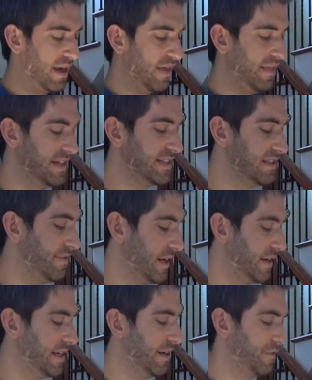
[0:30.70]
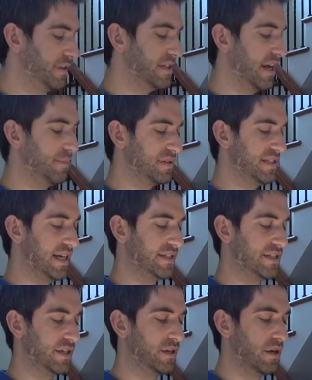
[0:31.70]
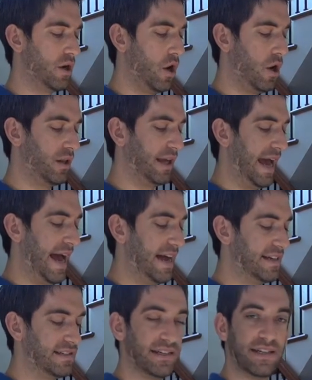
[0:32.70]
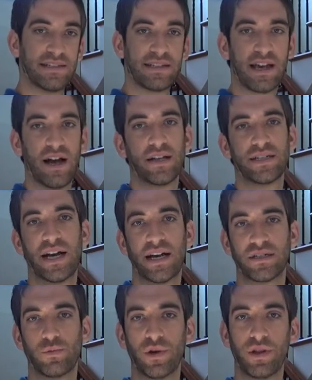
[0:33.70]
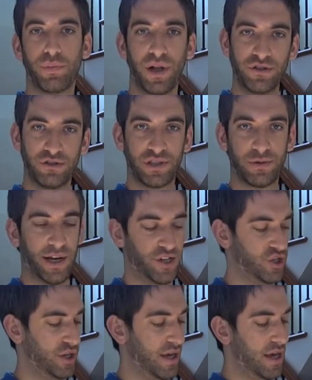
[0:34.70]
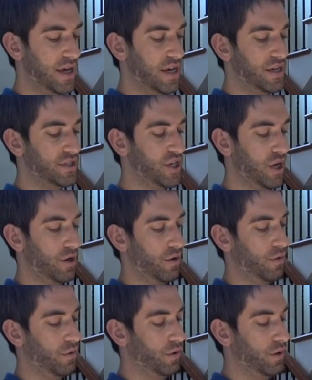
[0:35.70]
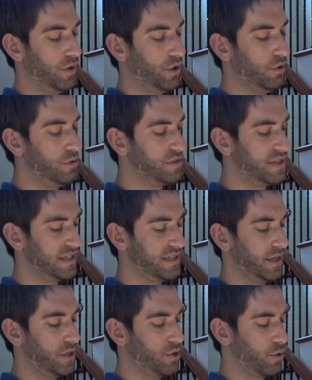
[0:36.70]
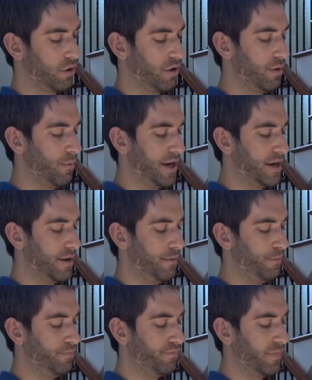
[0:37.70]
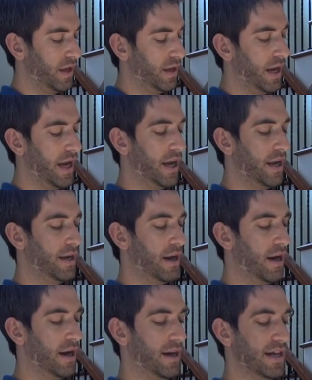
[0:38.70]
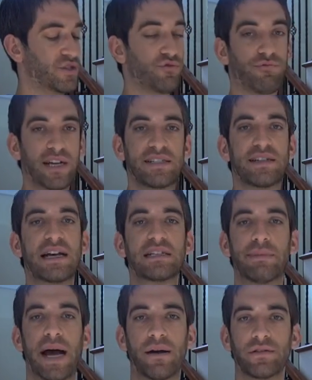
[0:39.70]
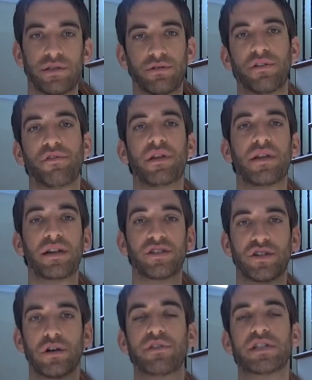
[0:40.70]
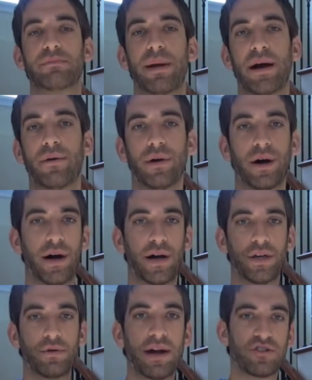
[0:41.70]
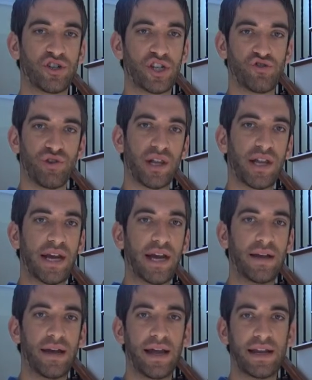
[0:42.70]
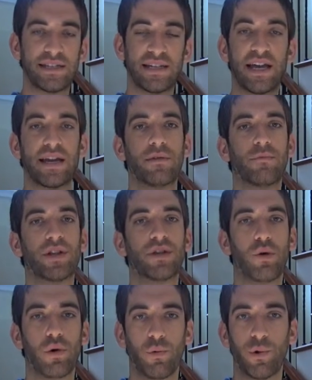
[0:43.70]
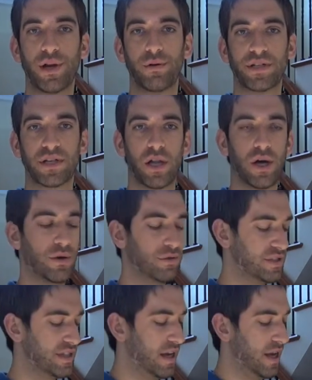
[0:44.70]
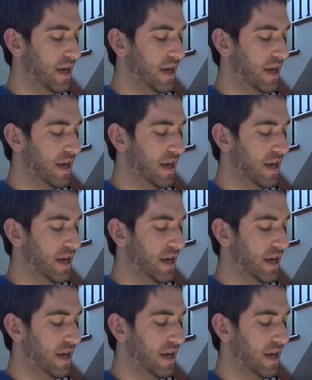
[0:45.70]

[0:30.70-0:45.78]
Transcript: This is a very different type of sensor. All it has is a contact with a plunger switch. So you use this in a door and a window, and uh, it's recess mount, so different than a surface mount. Uh, you actually drill it in and it's hidden when the door or window is closed.